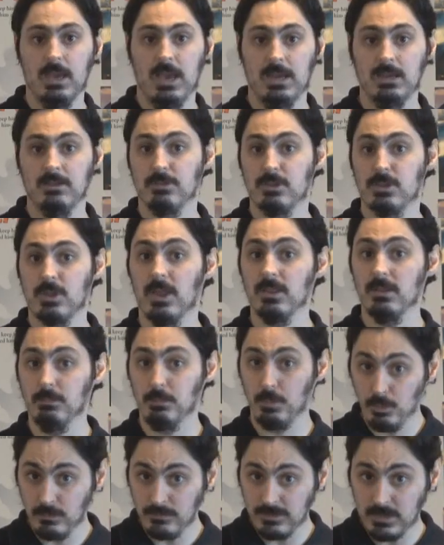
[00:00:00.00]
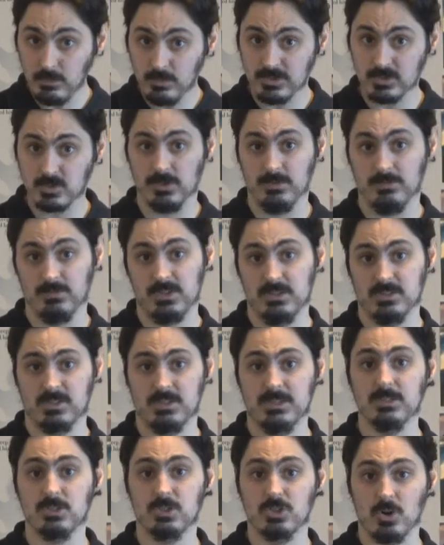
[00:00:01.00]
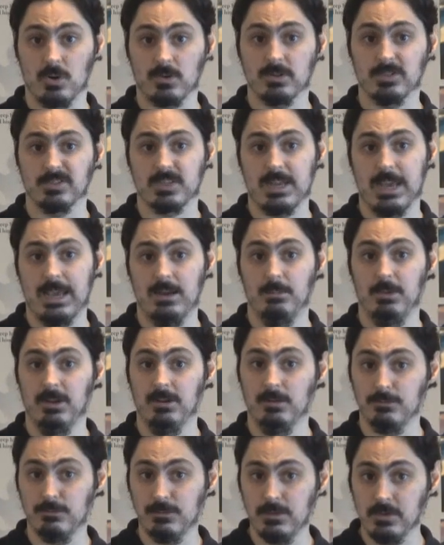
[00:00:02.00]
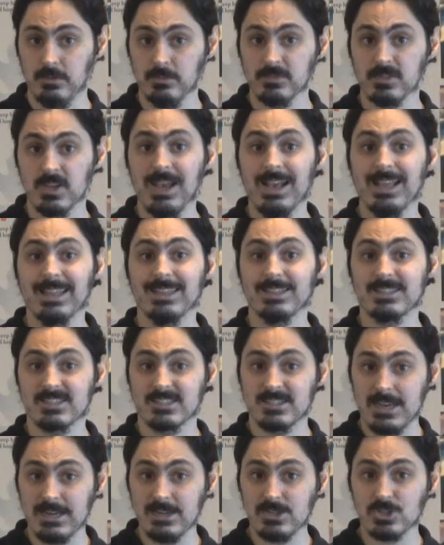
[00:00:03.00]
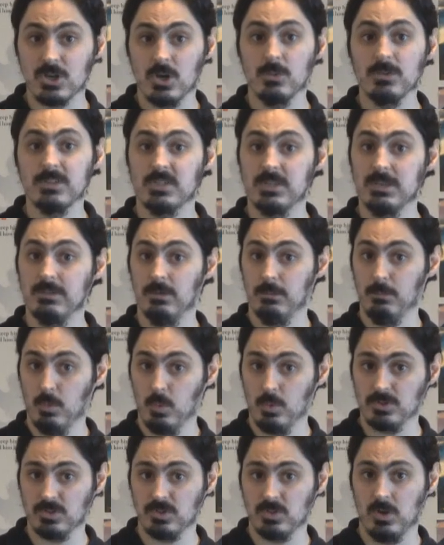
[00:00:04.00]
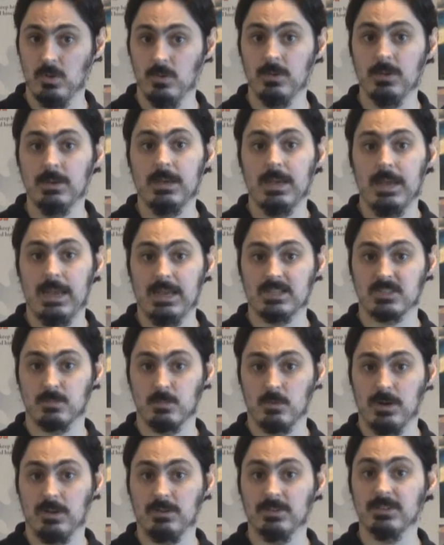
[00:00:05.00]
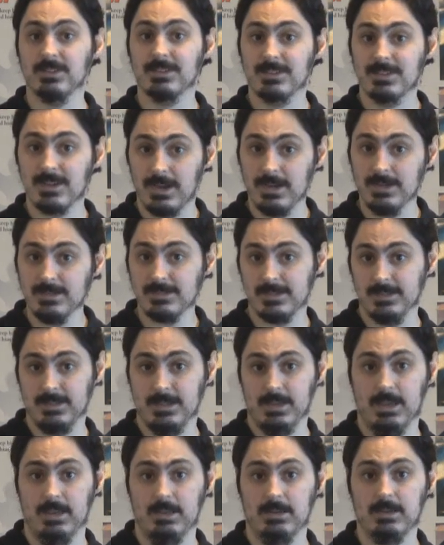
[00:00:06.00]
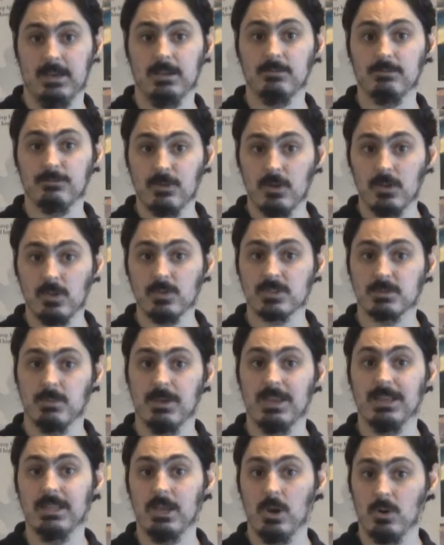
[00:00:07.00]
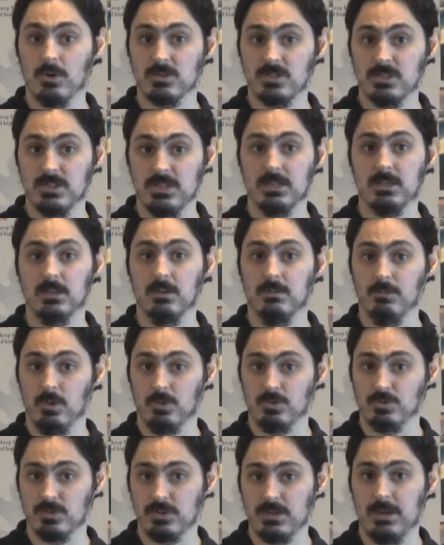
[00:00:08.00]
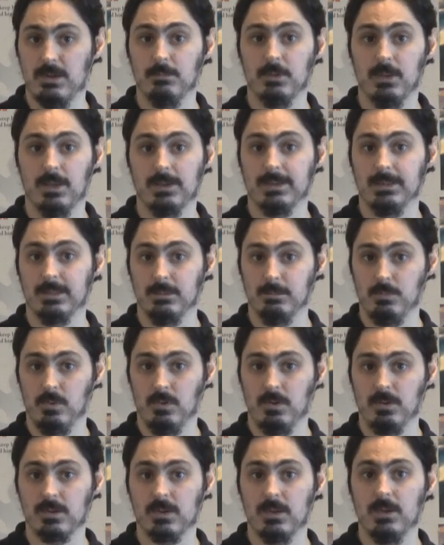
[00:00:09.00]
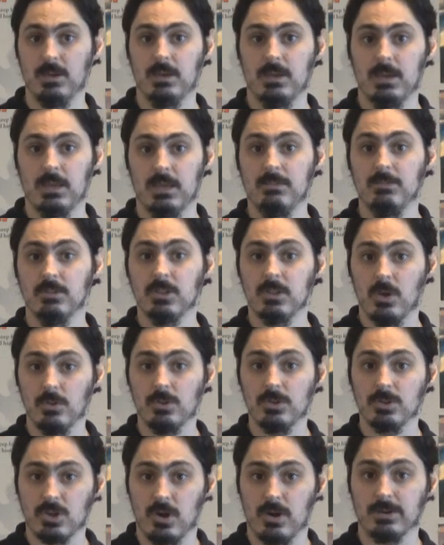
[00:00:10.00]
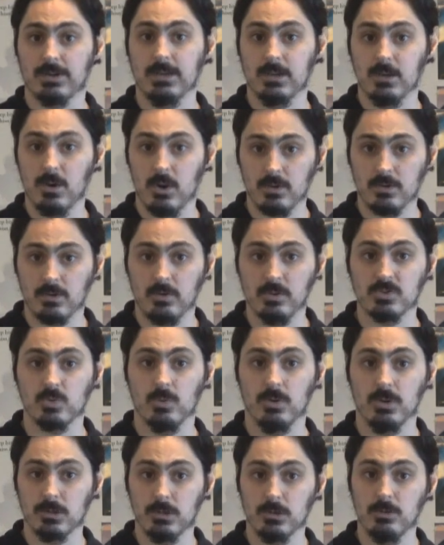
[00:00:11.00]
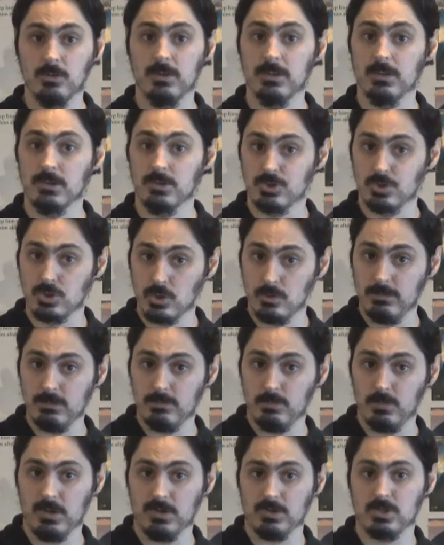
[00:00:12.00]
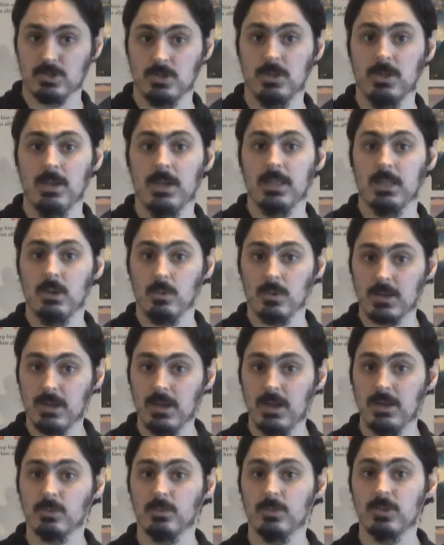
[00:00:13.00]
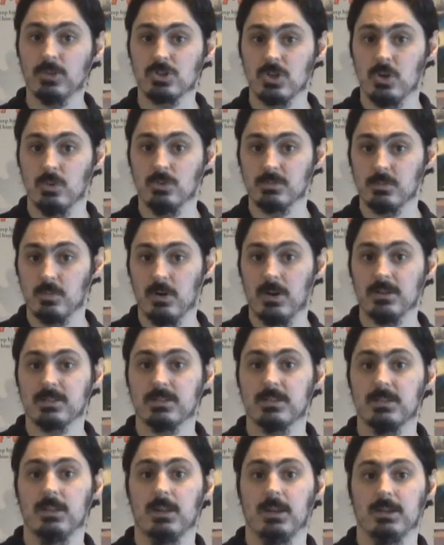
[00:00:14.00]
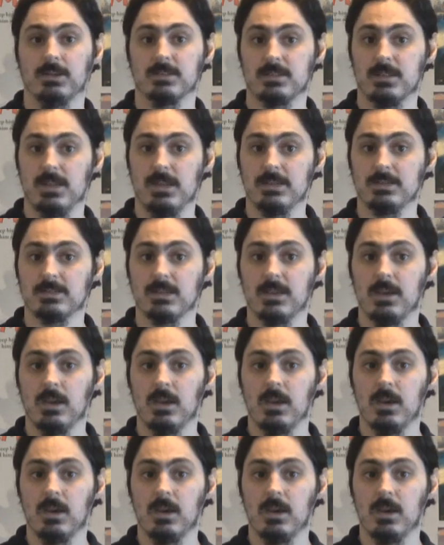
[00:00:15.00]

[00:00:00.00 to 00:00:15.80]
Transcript: And if you thought the movie was one of Disney's darkest animated films, the stage show is even more so. Esmeralda dies at the end, and Frollo is made the Archdeacon of Notre Dame, like in the book. Even though the talking gargoyles were included in the German production, they were cut when the show was brought to the United States.